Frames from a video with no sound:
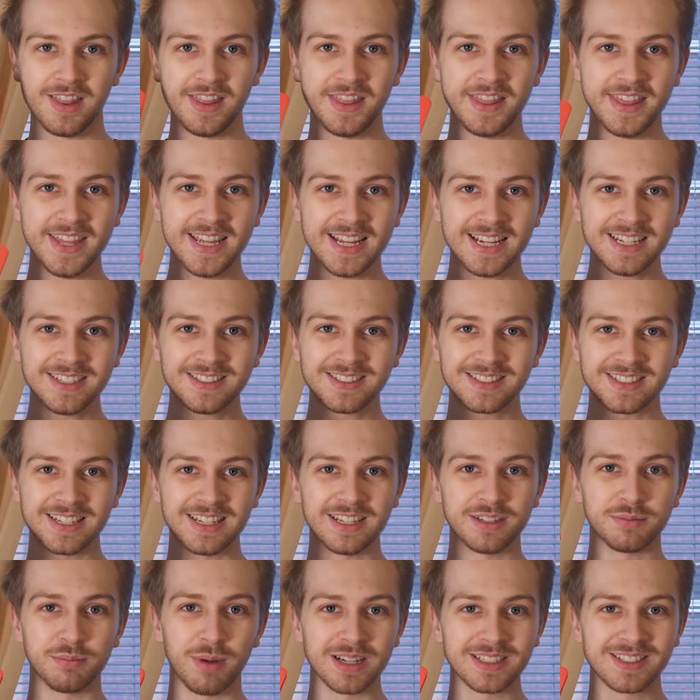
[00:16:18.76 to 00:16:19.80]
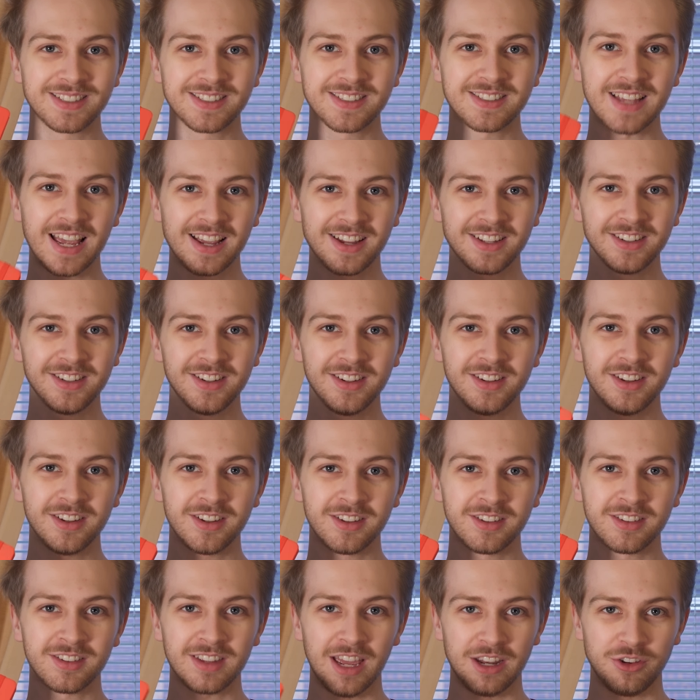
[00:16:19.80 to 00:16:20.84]
This is my second
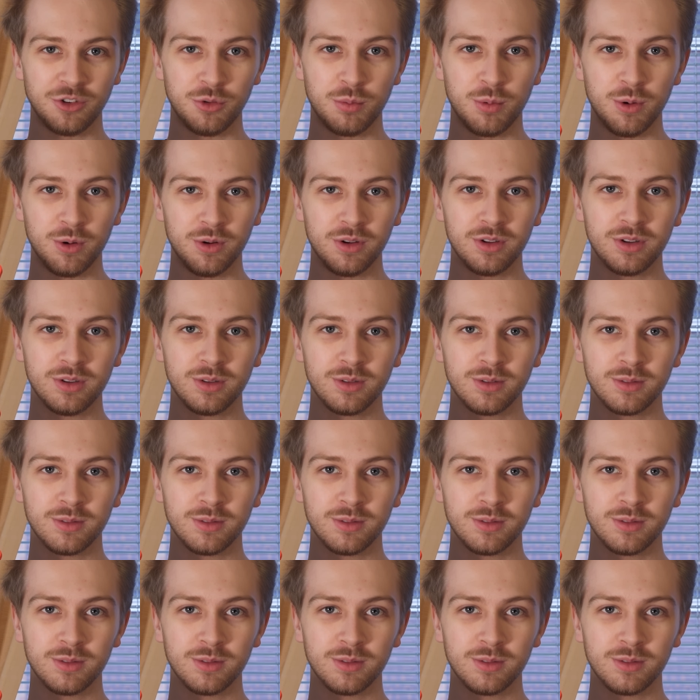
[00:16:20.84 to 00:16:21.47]
sketchbook.